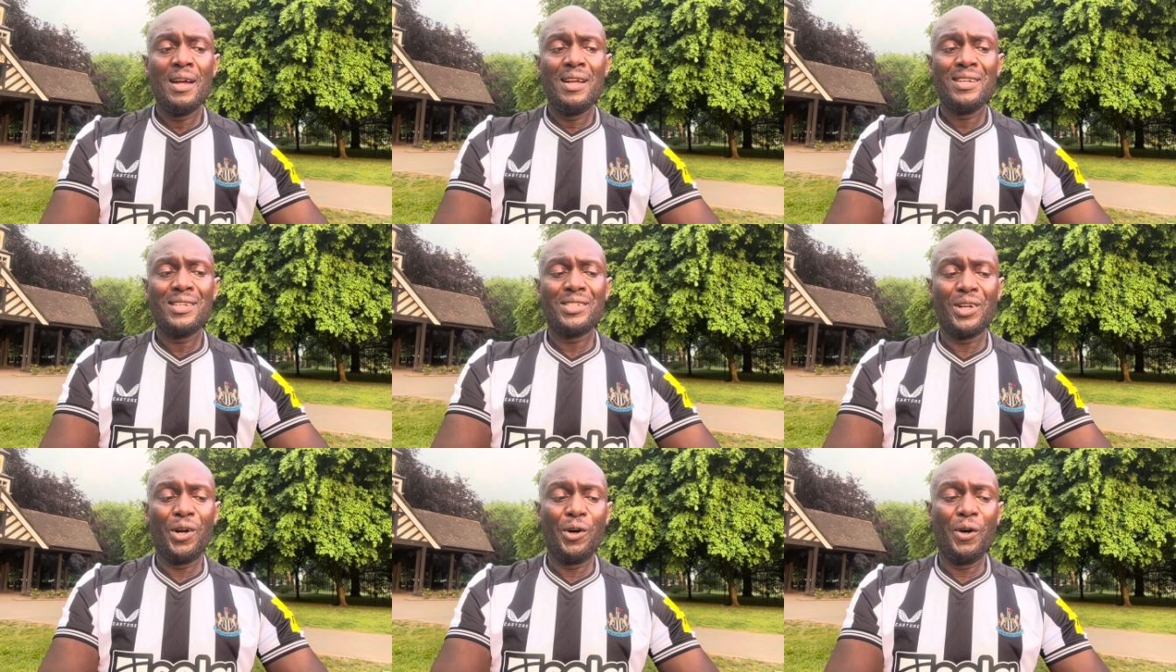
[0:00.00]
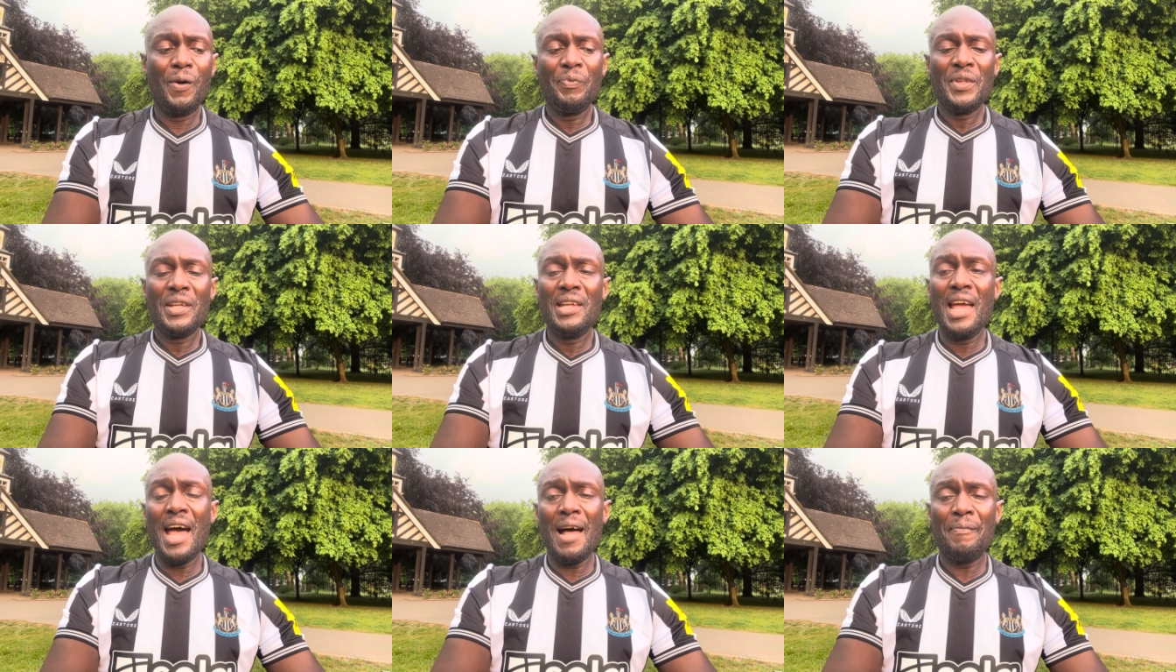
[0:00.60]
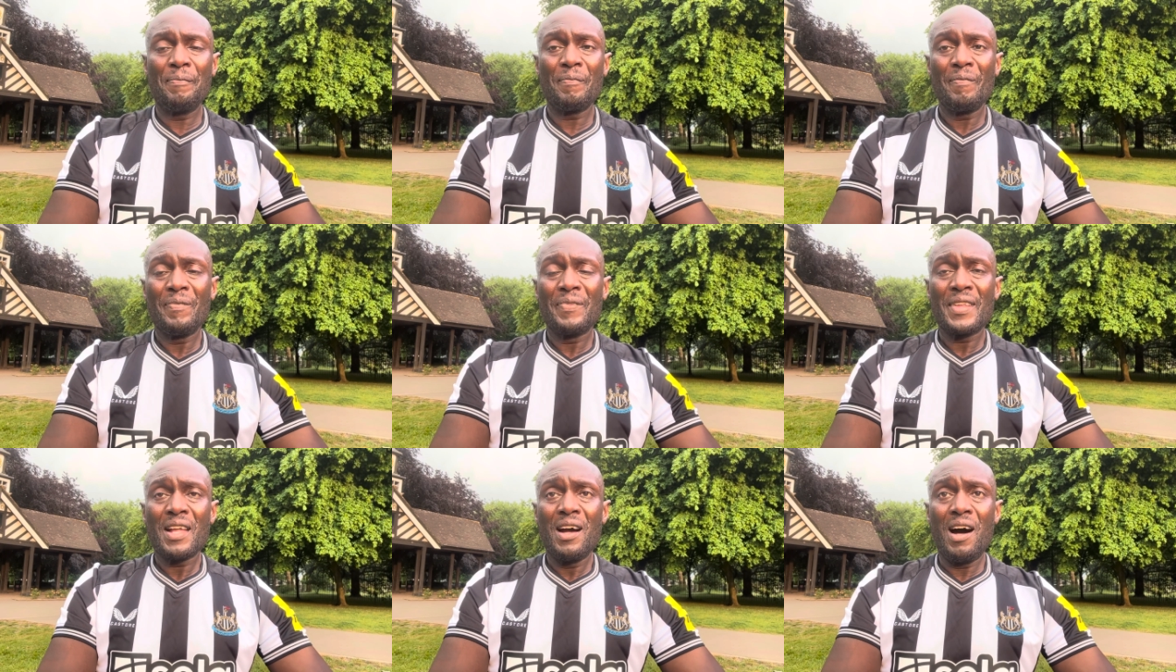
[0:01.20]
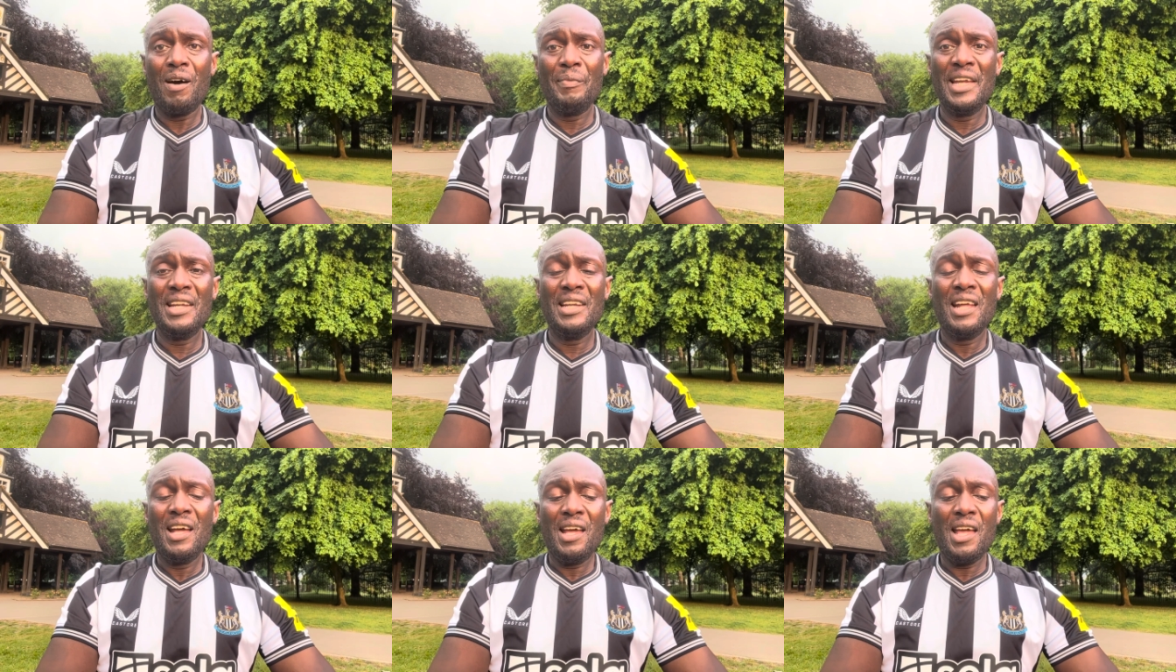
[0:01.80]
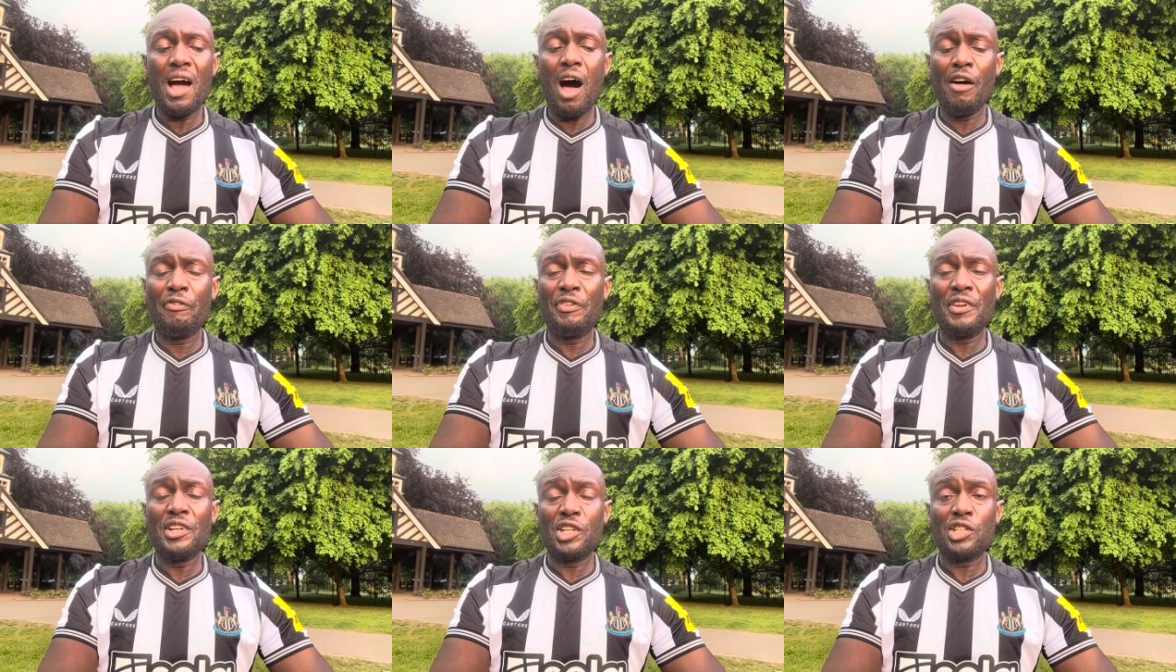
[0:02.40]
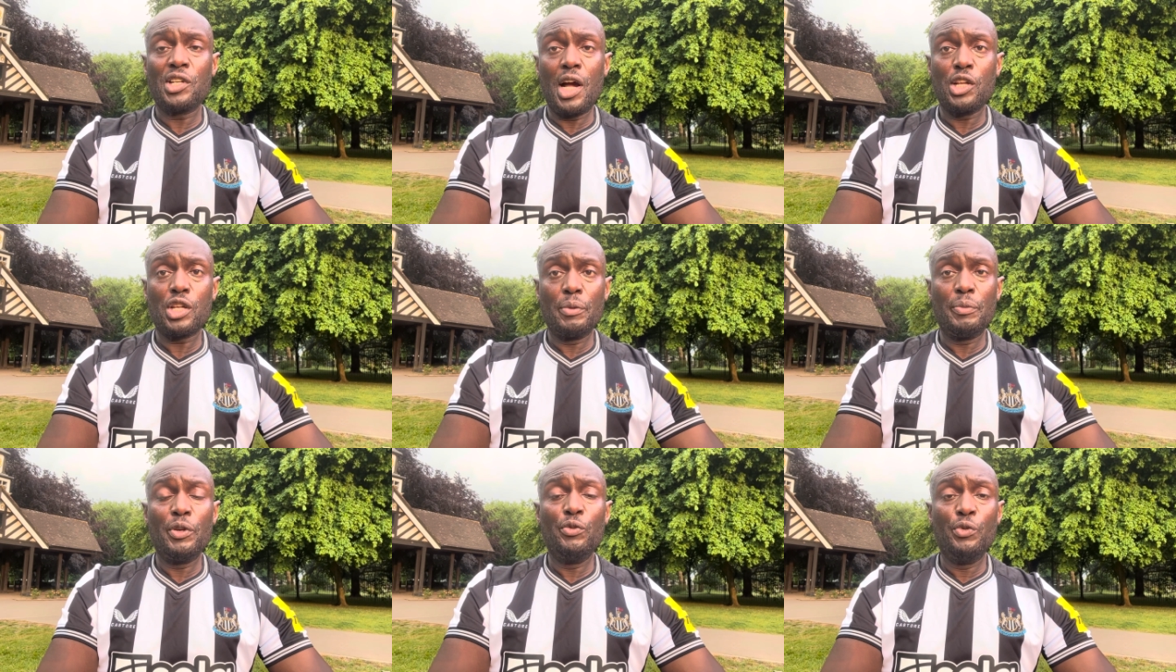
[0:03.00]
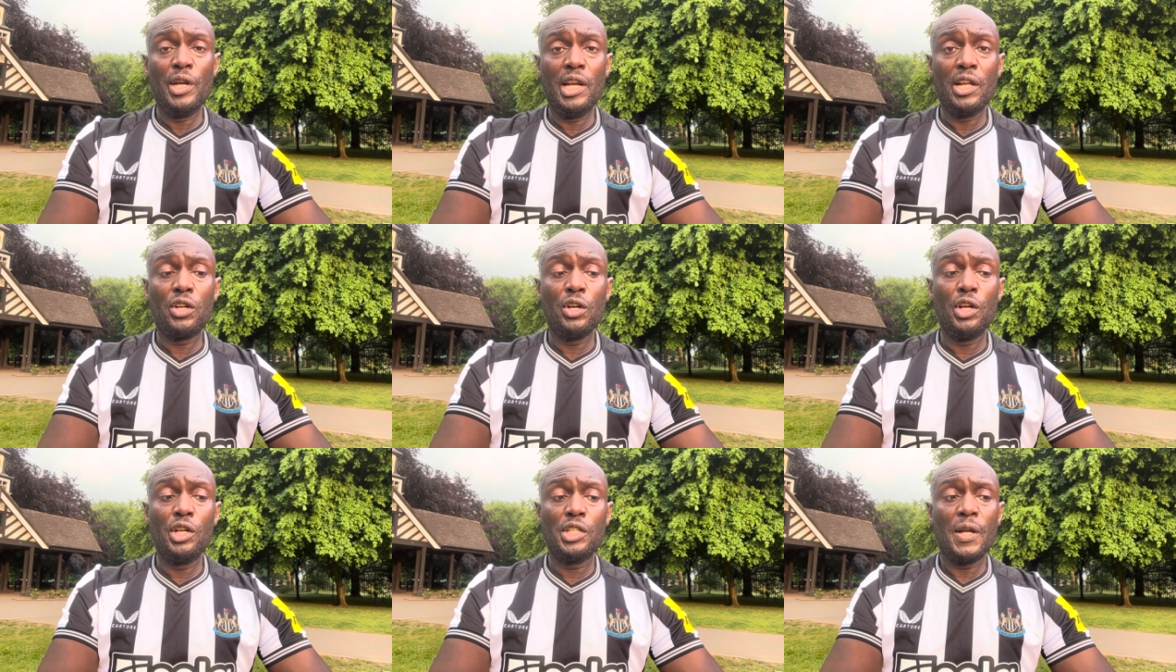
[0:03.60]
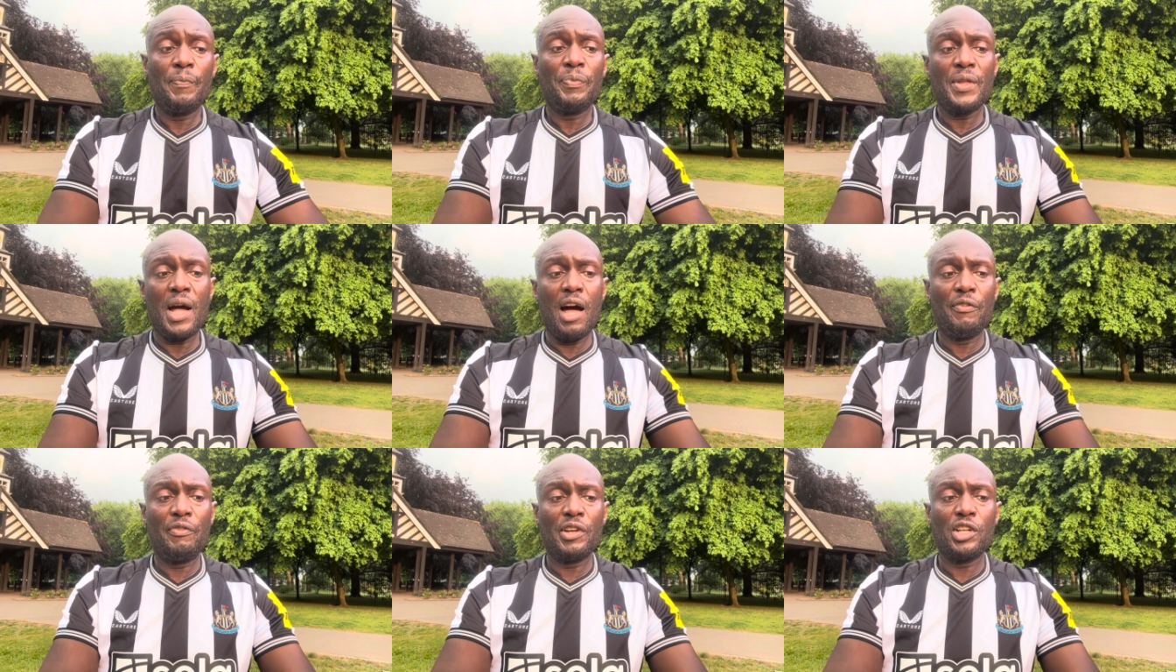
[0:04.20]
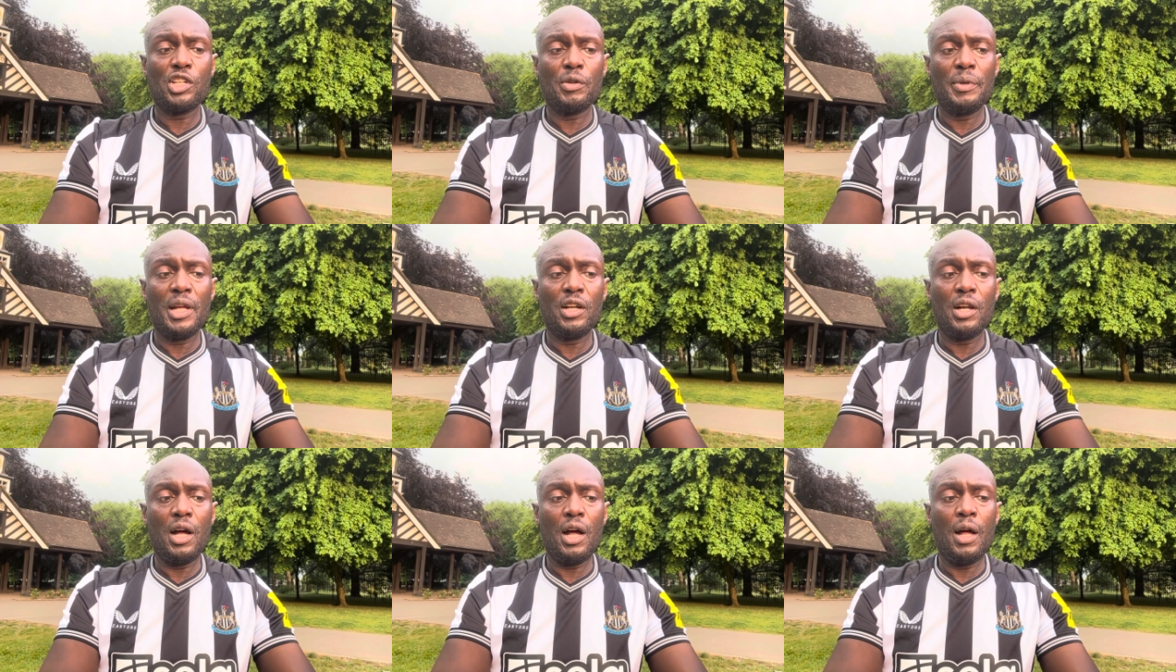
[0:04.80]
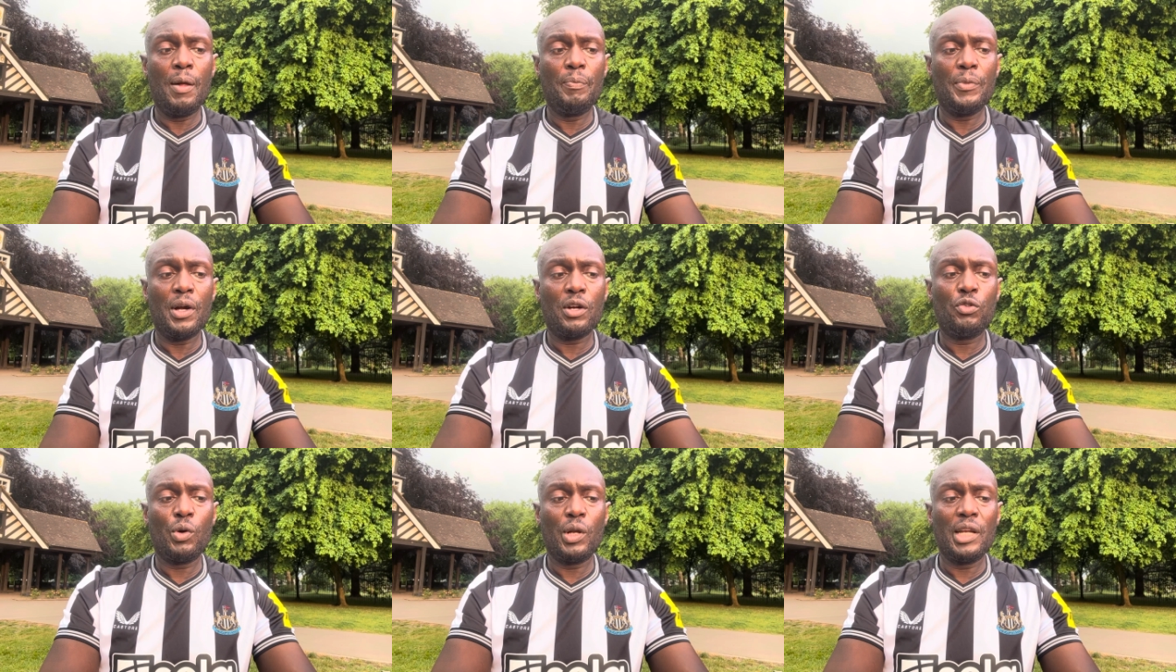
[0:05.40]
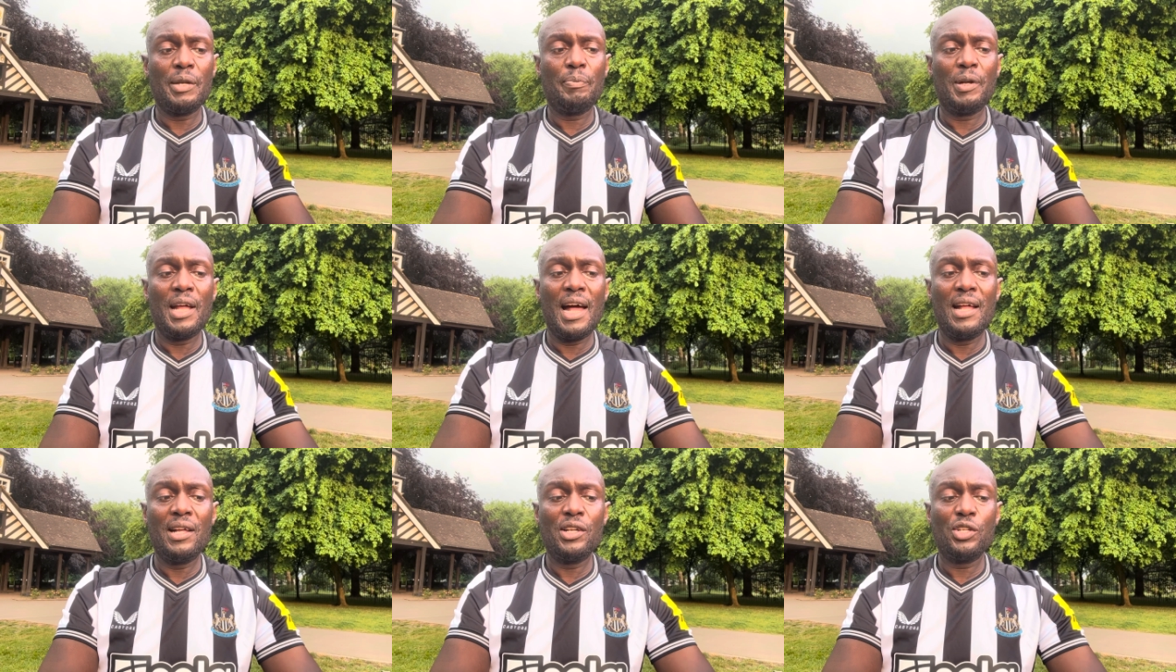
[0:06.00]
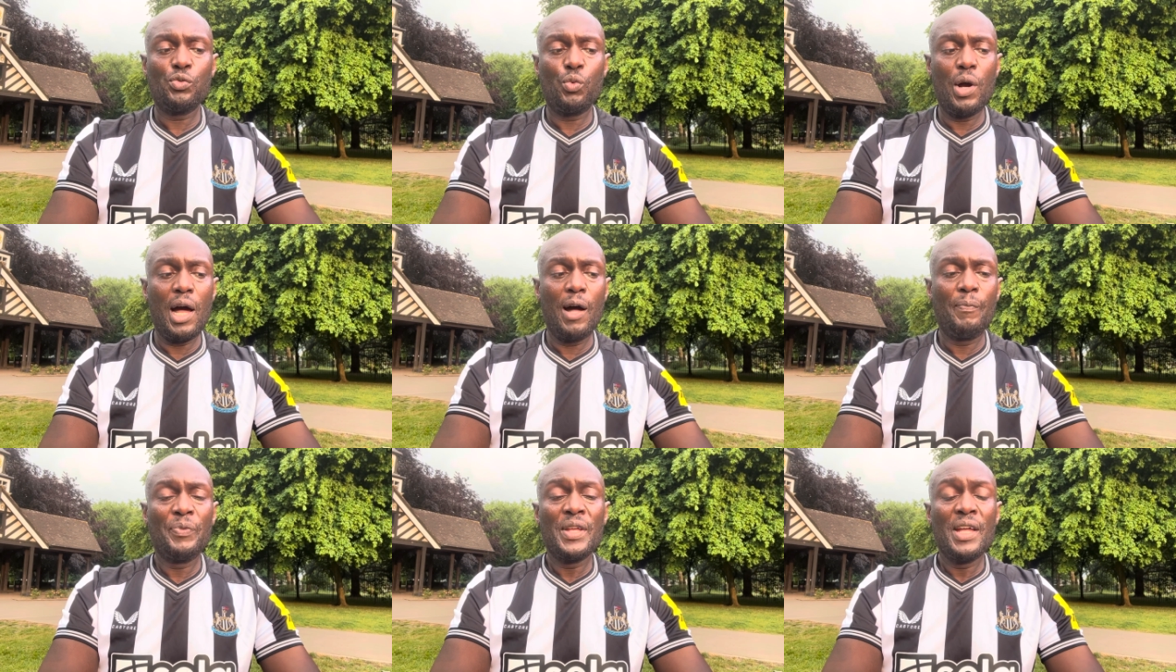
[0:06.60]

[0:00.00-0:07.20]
So, yeah, I mean, I think this guy's going to be really good. I think he's going to be a, um, a quality player as well.